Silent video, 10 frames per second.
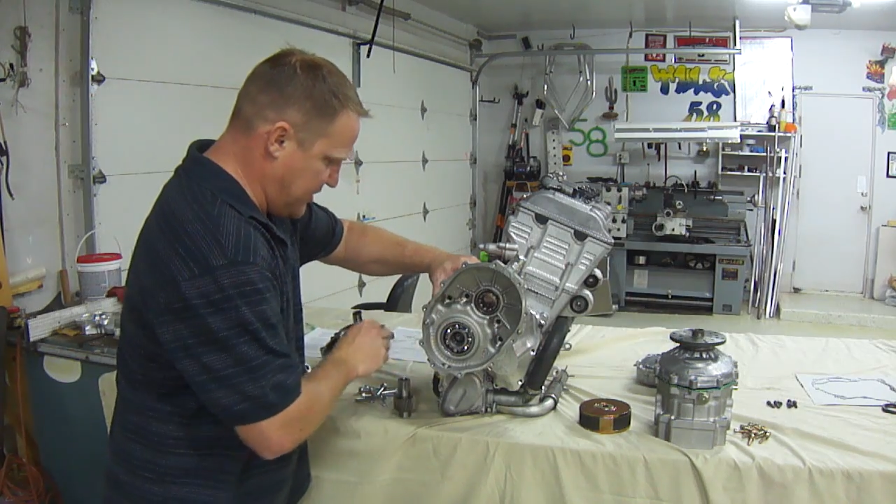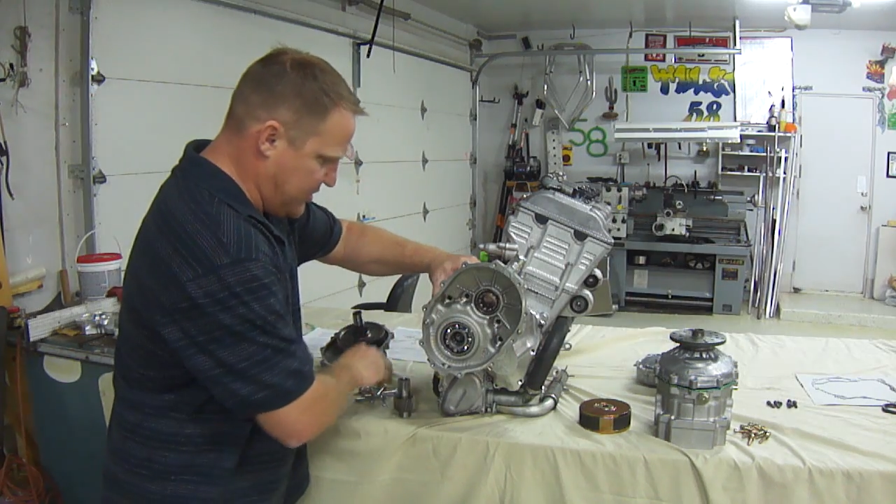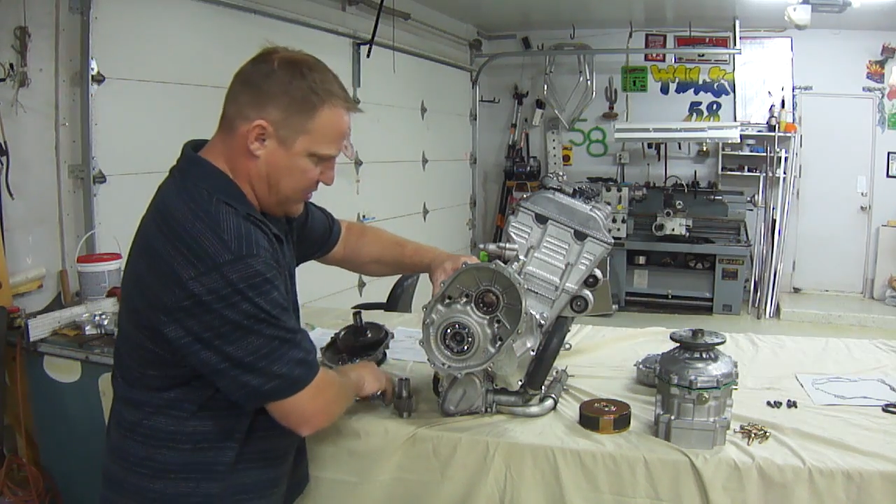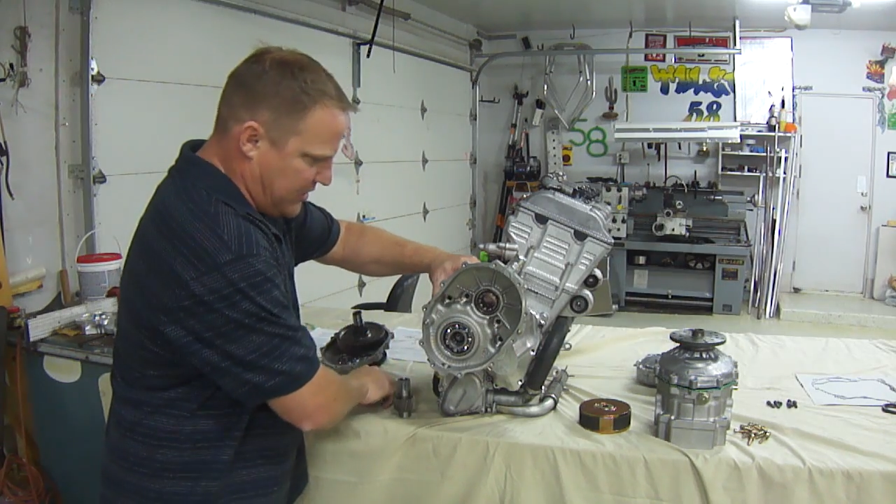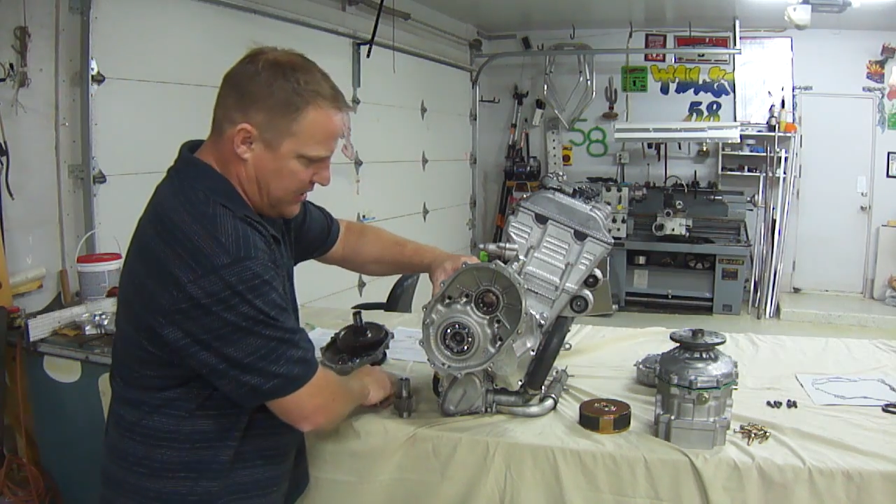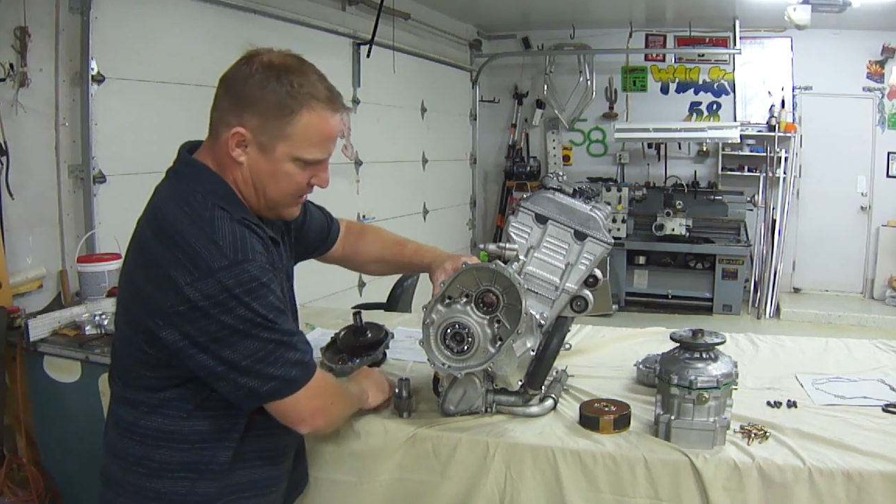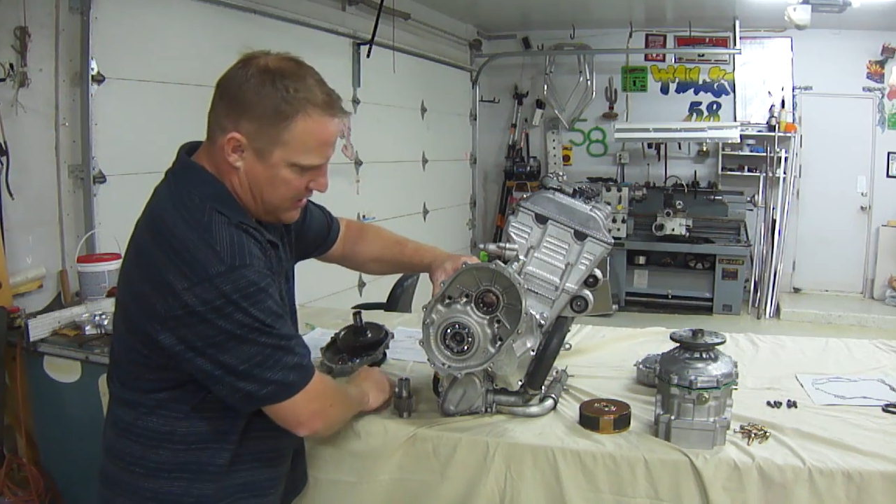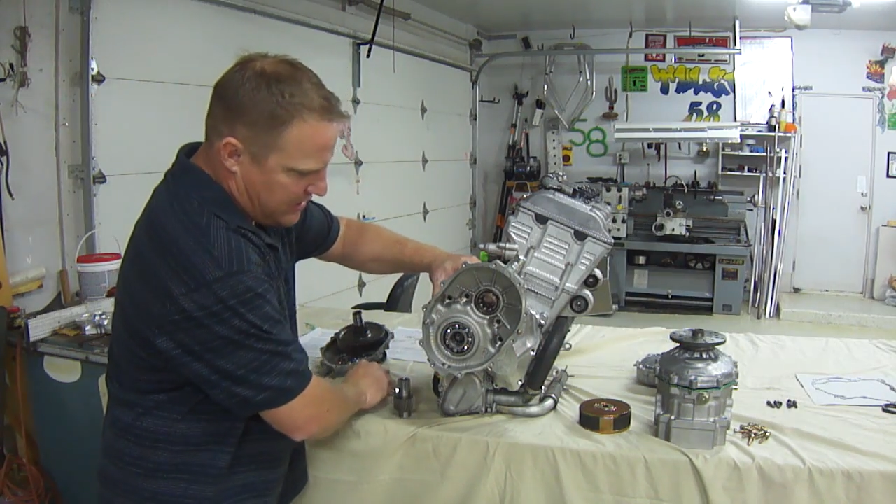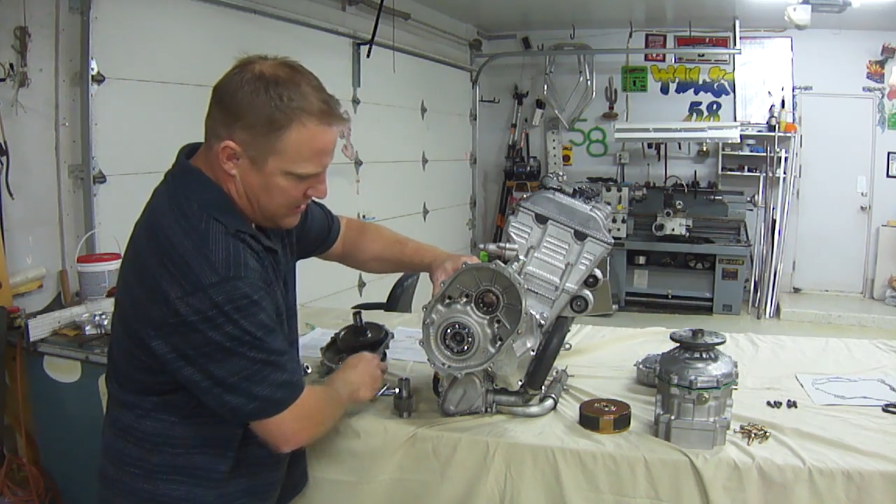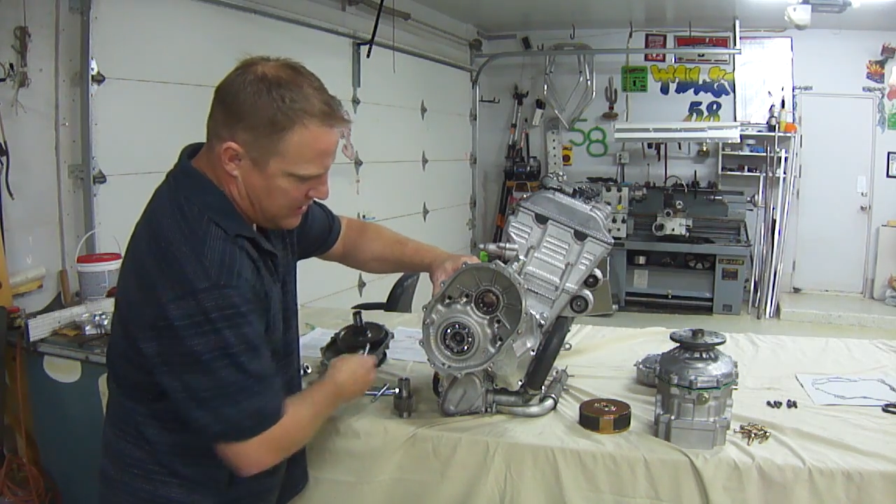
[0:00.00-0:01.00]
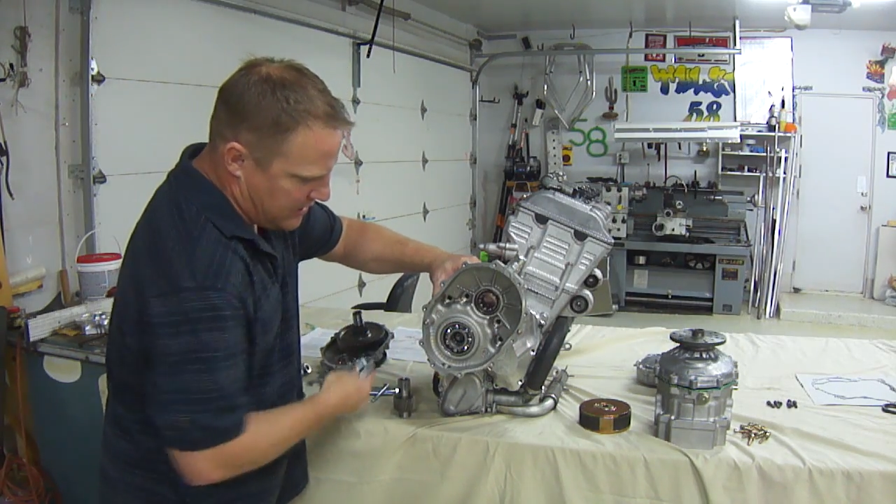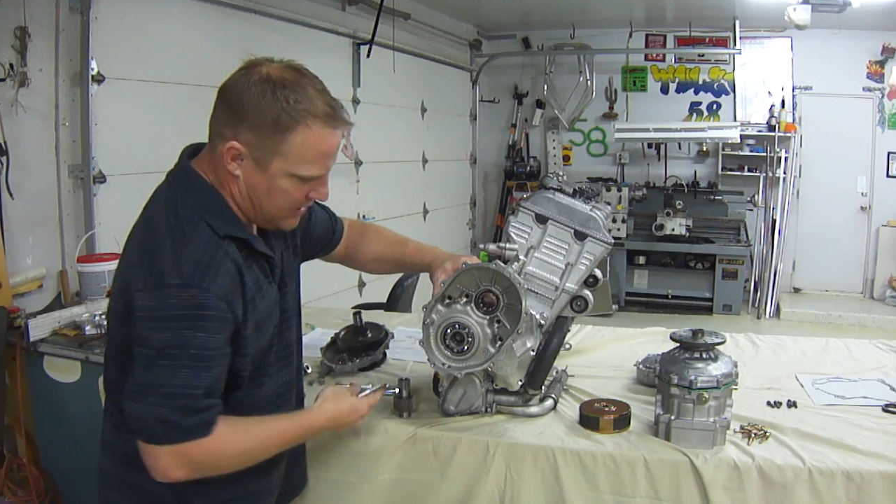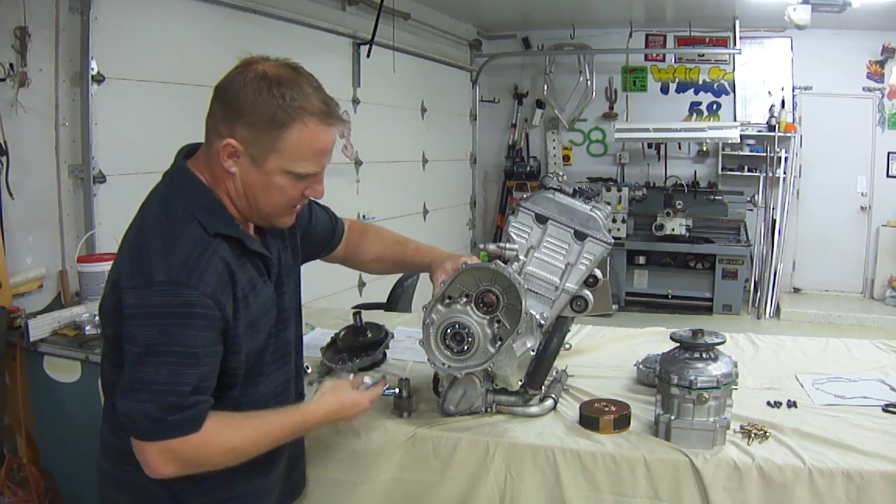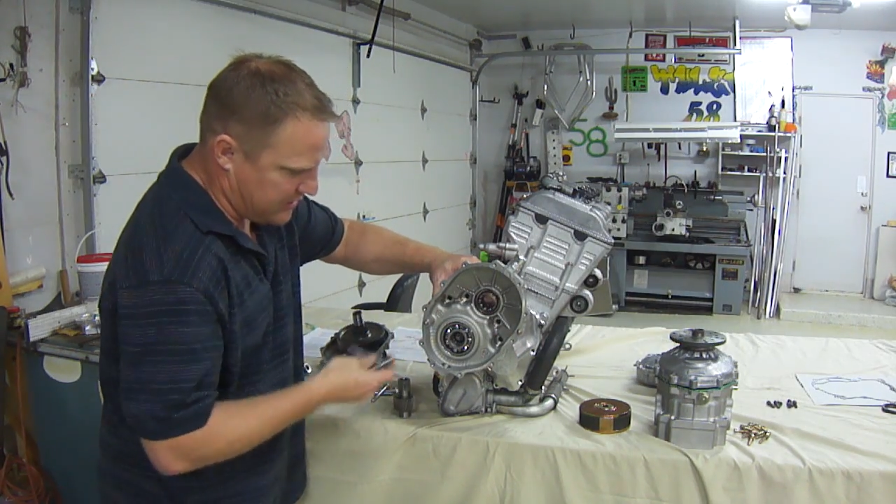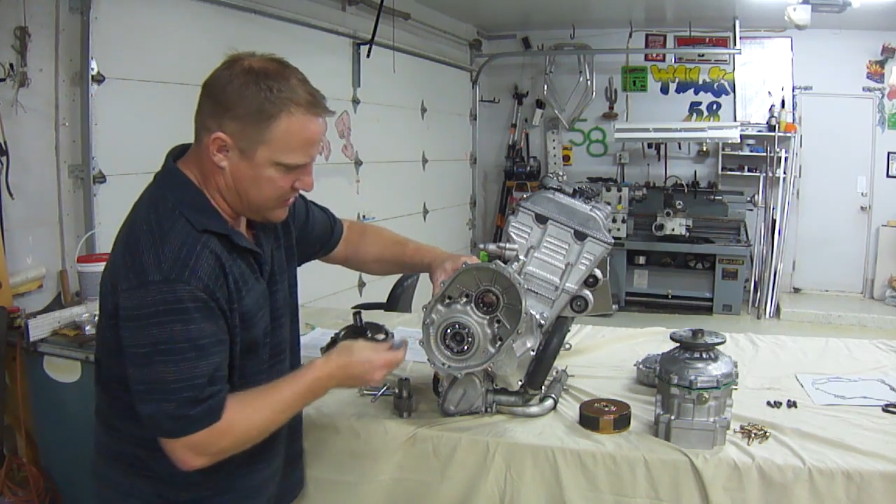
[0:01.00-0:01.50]
then you can
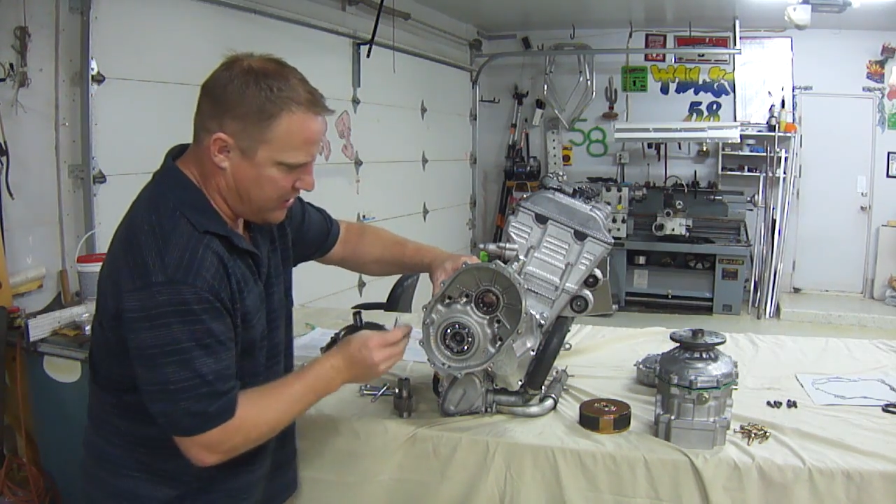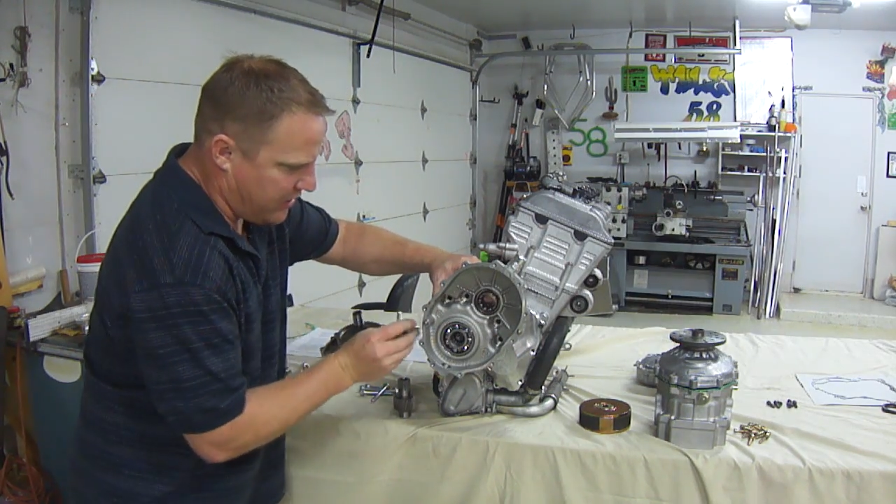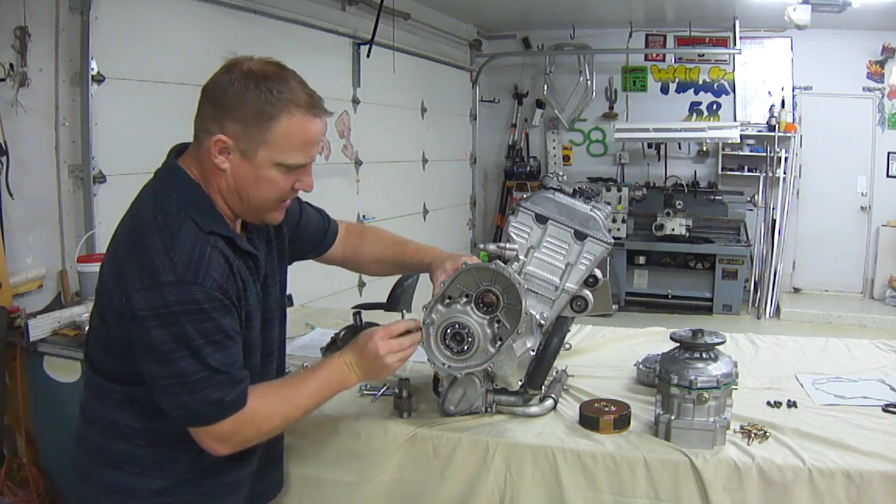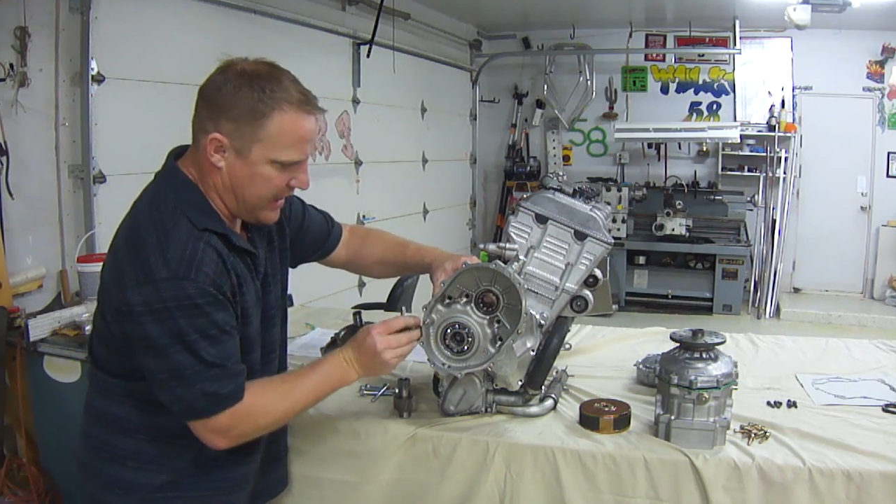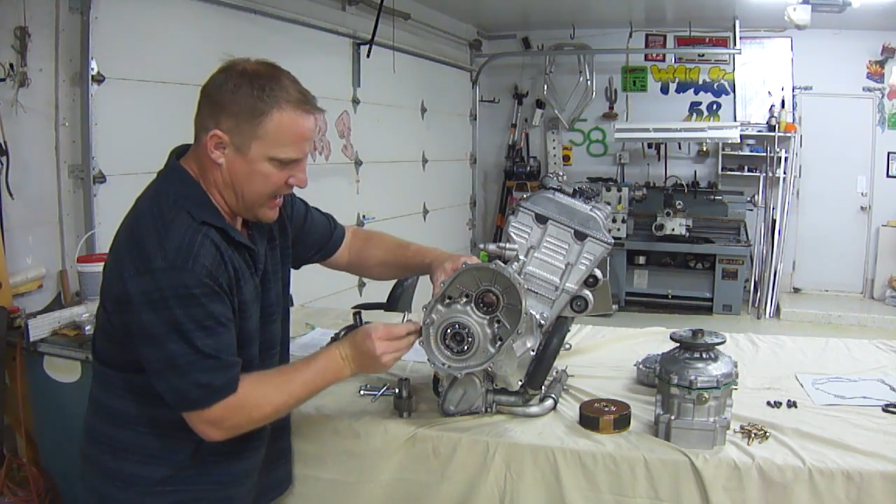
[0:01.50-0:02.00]
install the